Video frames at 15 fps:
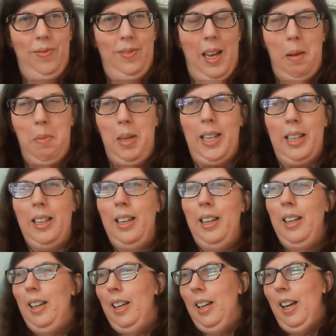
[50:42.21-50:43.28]
I mean,
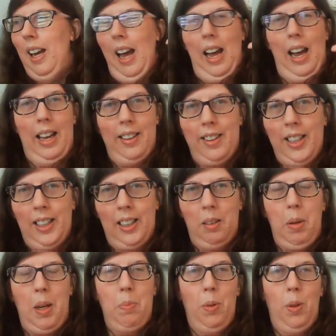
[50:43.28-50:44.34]
I think
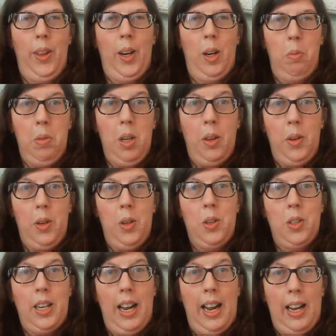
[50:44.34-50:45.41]
people that are mothers
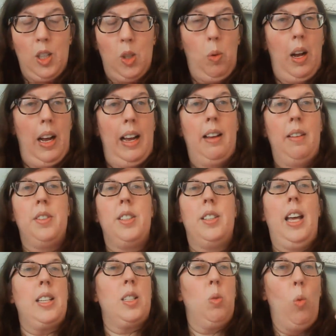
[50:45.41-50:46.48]
and housewives,
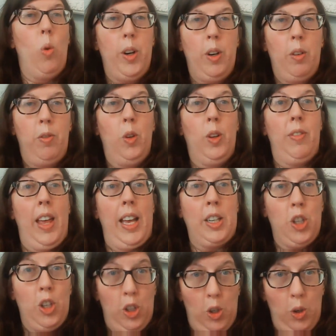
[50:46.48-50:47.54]
that's wonderful if that's
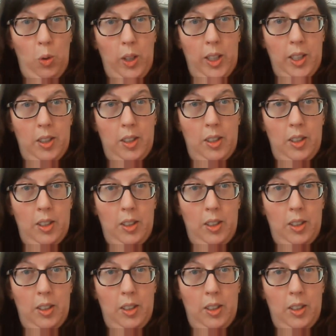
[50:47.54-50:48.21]
your choice.